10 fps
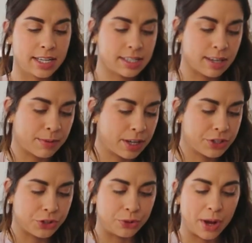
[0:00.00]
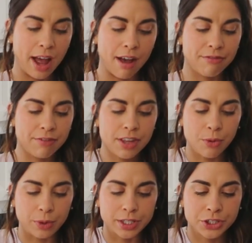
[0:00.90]
least, I'm gonna do half of the
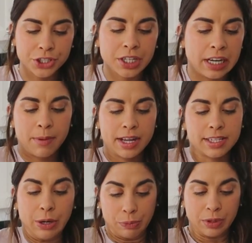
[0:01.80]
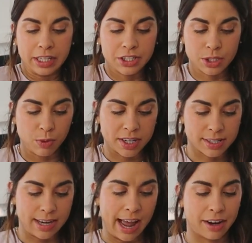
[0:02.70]
orange because I really just want to
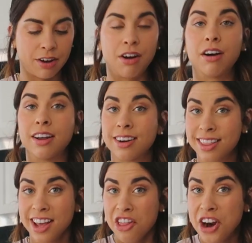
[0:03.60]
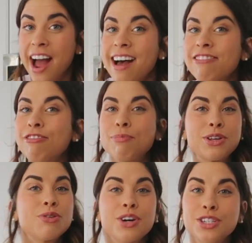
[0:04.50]
snack on the other half,
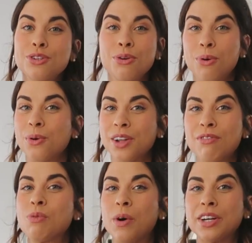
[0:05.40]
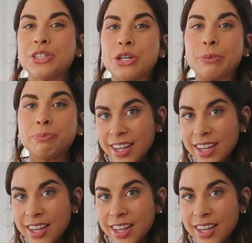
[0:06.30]
but you could do the whole if you wanted to.